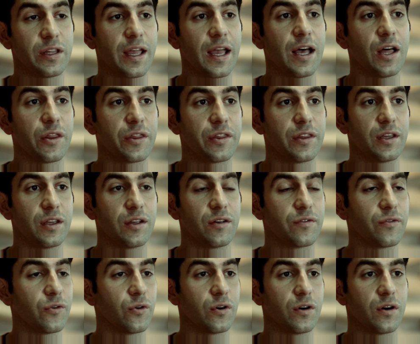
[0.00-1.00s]
healthy
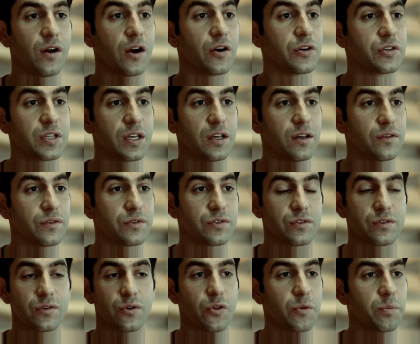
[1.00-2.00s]
for
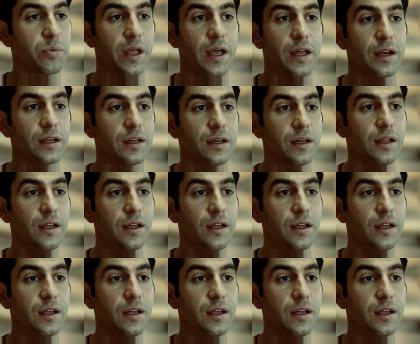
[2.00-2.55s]
ourselves or the planet.